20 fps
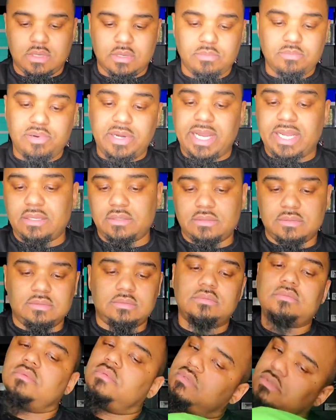But
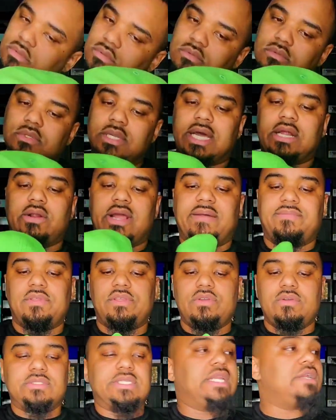I don't have to
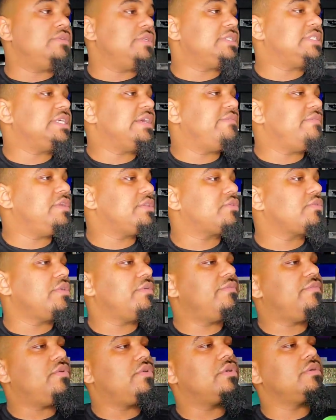use that on the seven and three
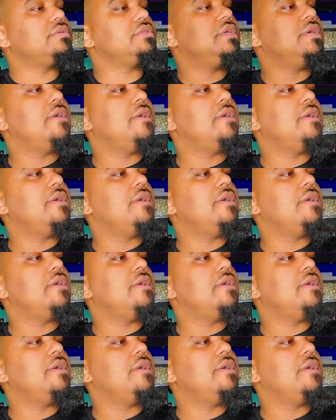fourths.